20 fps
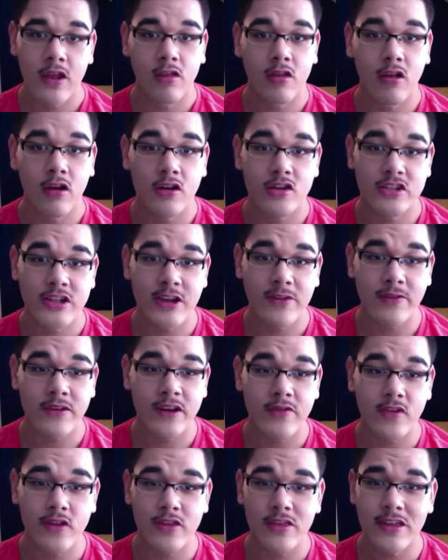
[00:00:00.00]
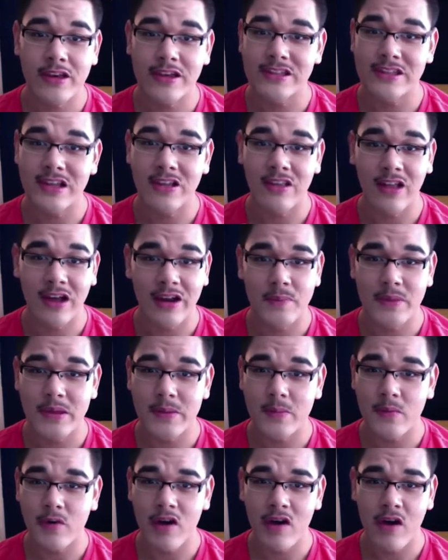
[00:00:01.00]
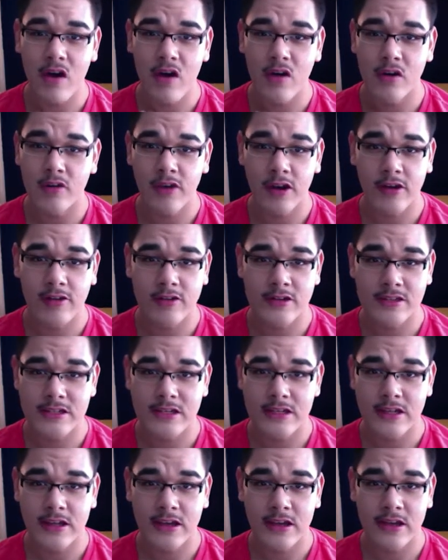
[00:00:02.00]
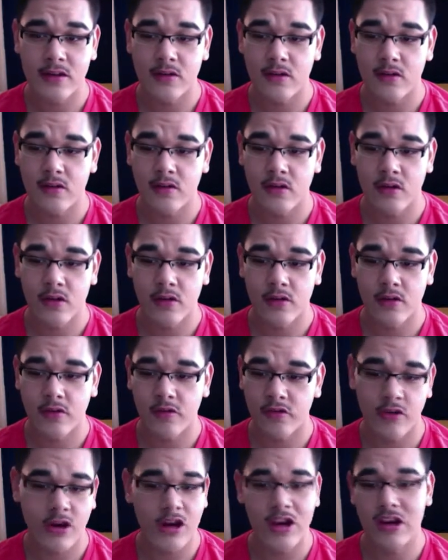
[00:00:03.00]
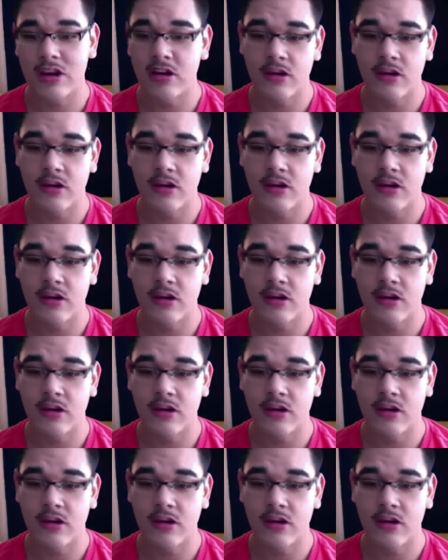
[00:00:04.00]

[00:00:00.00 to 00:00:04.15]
Longevity for this, a lot of people on Fragrantica, or I